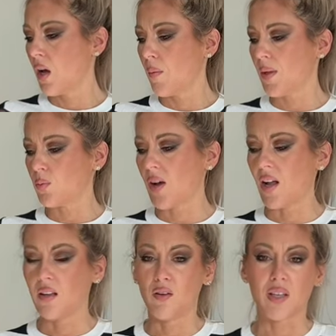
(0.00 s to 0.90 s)
But
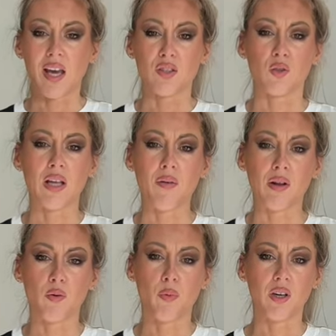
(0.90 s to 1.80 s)
well, okay, so now
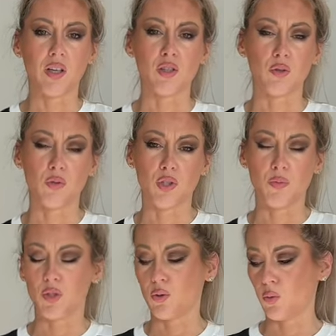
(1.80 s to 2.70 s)
I'll bring the
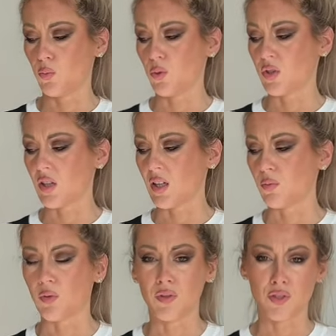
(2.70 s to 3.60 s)
Jimmy Choo boots and
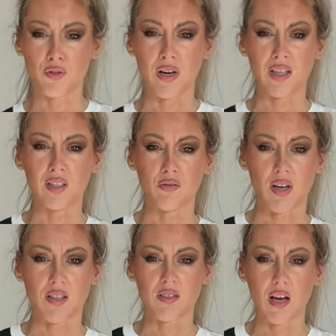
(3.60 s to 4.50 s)
we will try the
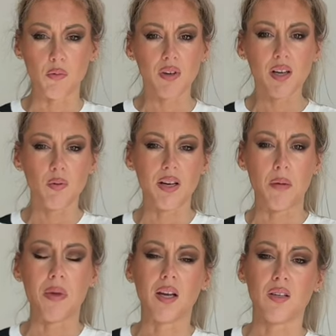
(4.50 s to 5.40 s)
dress. I really want to
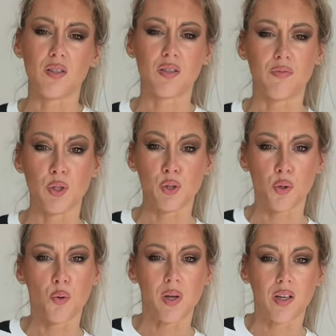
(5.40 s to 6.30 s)
make this video
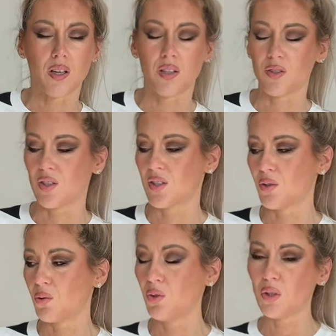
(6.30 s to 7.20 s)
quick, just
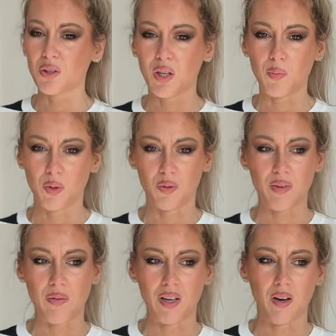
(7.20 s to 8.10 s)
do not keep you
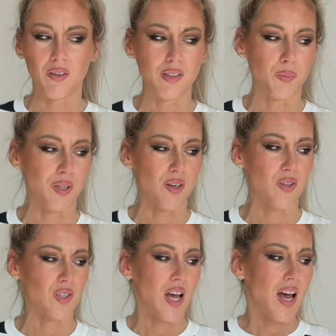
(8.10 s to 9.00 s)
very long,
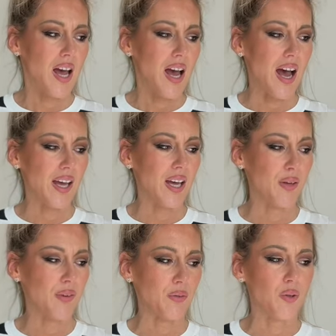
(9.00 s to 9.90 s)
because I
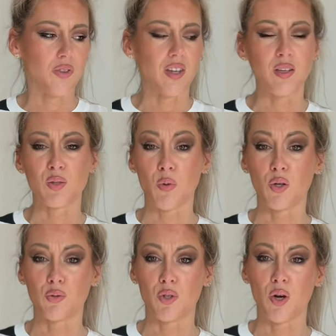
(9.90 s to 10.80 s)
have a few things
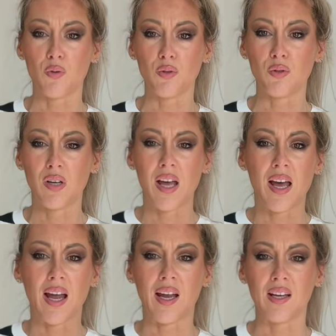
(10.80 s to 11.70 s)
more to show you
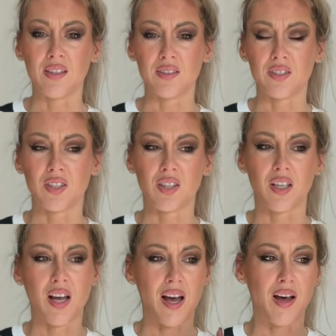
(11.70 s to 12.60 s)
and
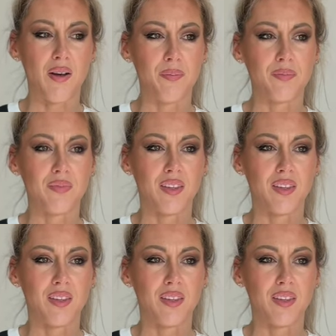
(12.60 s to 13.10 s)
I